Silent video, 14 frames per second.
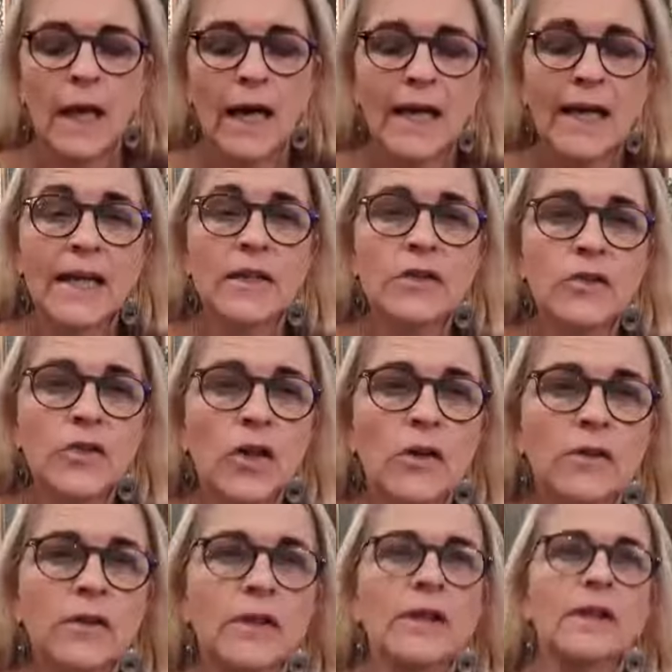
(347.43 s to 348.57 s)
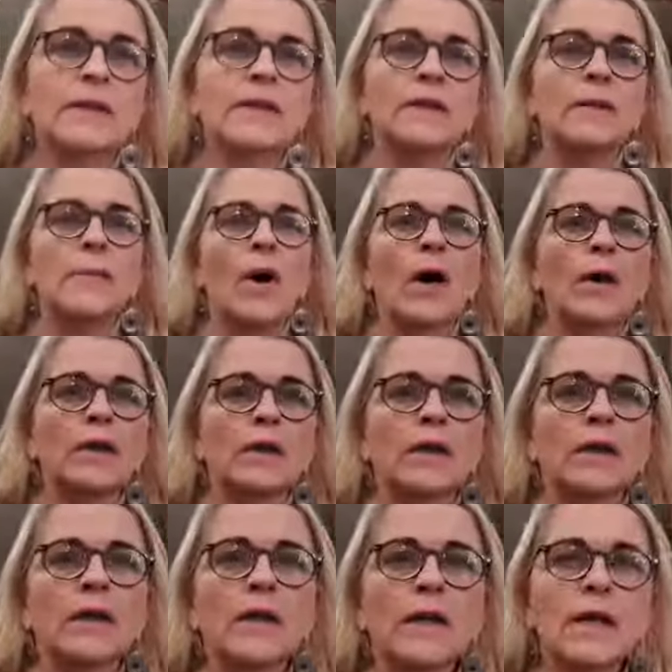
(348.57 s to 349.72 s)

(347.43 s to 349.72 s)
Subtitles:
I get a jolt, I get a reminder,